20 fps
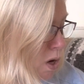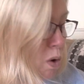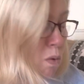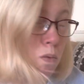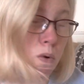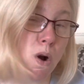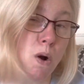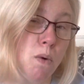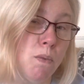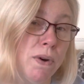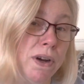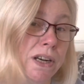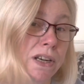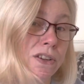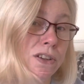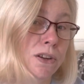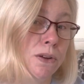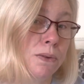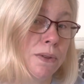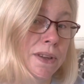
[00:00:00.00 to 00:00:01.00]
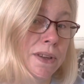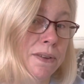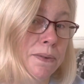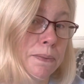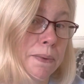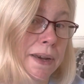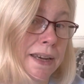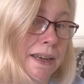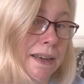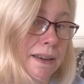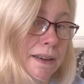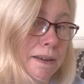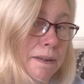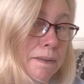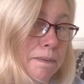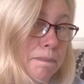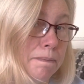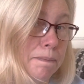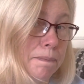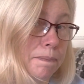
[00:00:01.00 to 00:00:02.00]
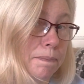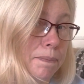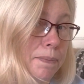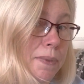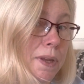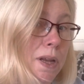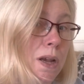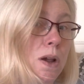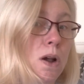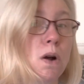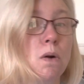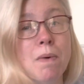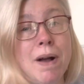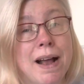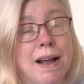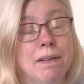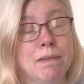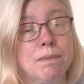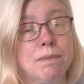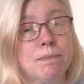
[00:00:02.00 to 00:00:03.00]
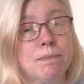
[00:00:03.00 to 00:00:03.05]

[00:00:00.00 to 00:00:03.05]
what are we going to do this week? Well,